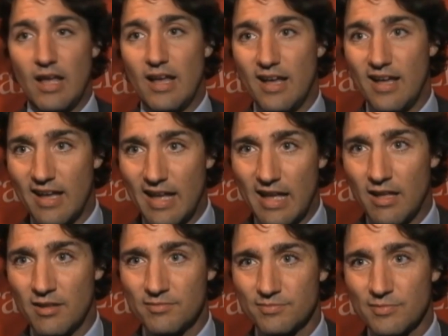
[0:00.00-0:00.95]

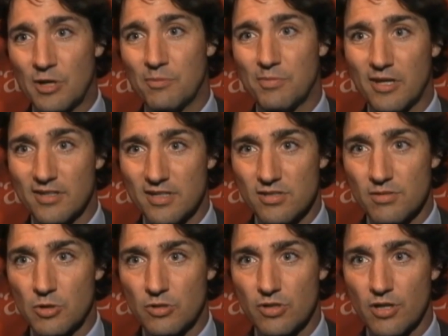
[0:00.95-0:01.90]
pot does the
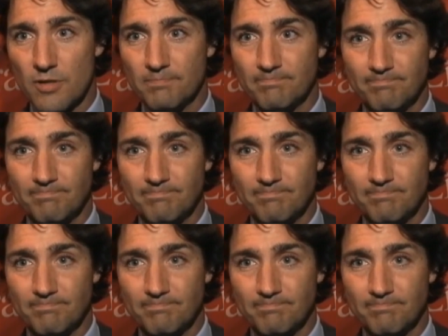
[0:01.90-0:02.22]
most harm.